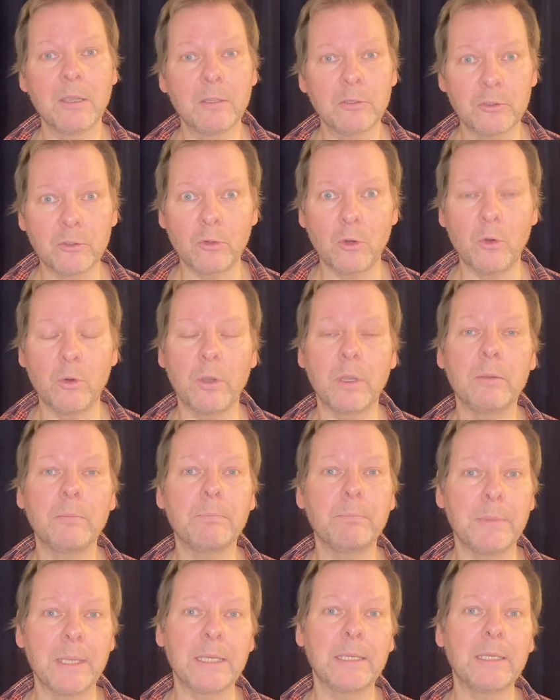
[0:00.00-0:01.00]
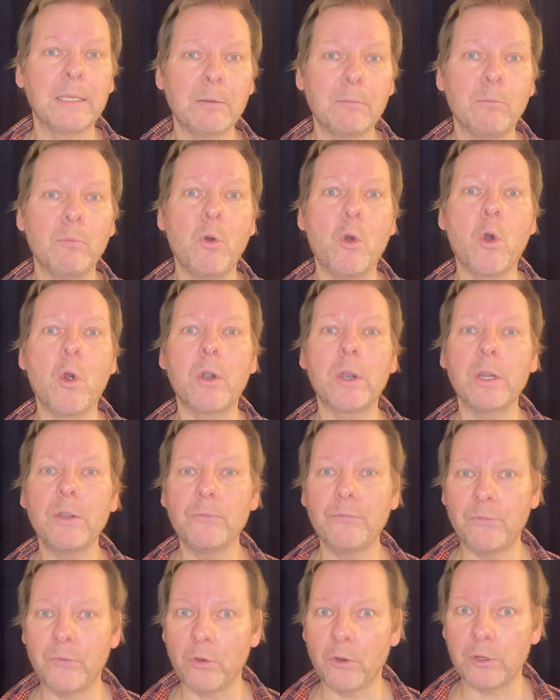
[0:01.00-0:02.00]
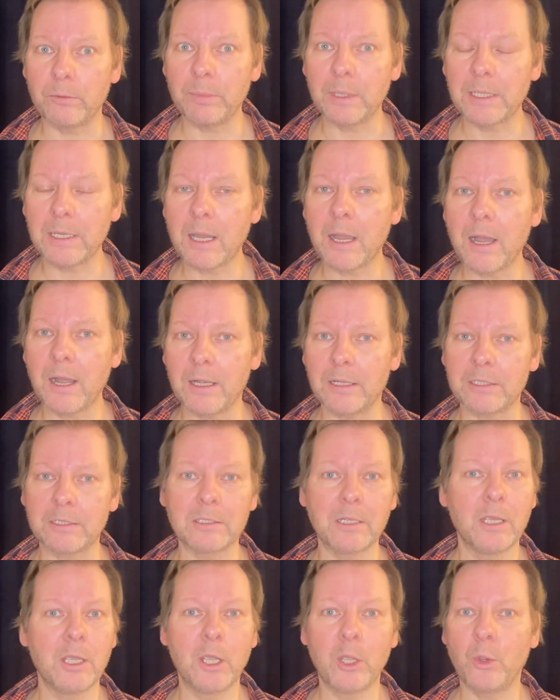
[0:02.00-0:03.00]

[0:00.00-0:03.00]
so making more affordable cars,